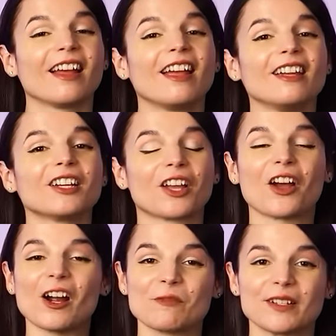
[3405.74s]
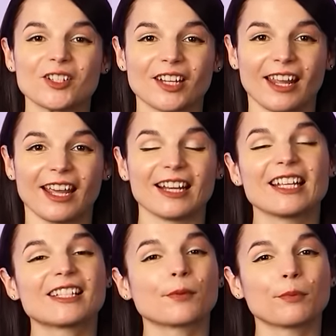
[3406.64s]
A garbage can
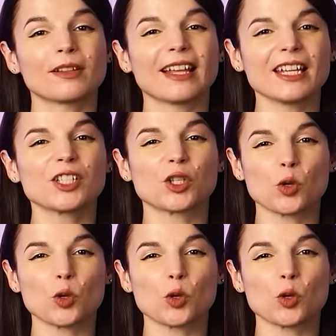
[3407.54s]
is a place